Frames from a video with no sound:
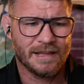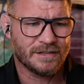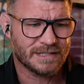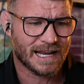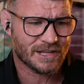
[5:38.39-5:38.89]

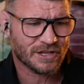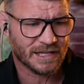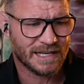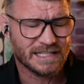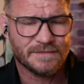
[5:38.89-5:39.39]
There's an, actually
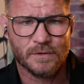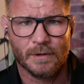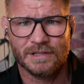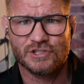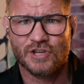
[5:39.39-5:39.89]
an interview
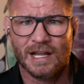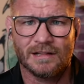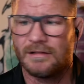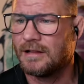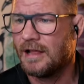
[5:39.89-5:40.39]
on this
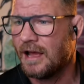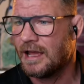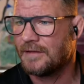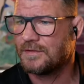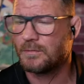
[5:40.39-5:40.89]
channel
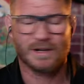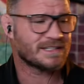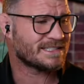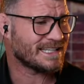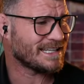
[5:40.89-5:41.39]
if you want to
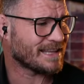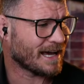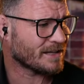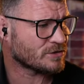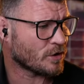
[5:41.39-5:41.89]
see
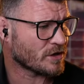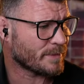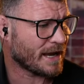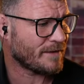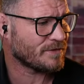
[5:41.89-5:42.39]
that, talking
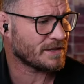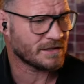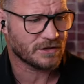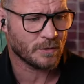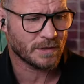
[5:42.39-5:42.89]
about everything they're
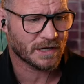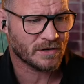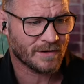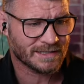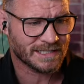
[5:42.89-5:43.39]
doing at
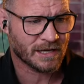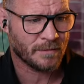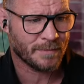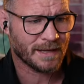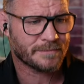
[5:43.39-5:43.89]
Karate
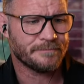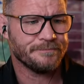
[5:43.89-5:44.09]
Combat.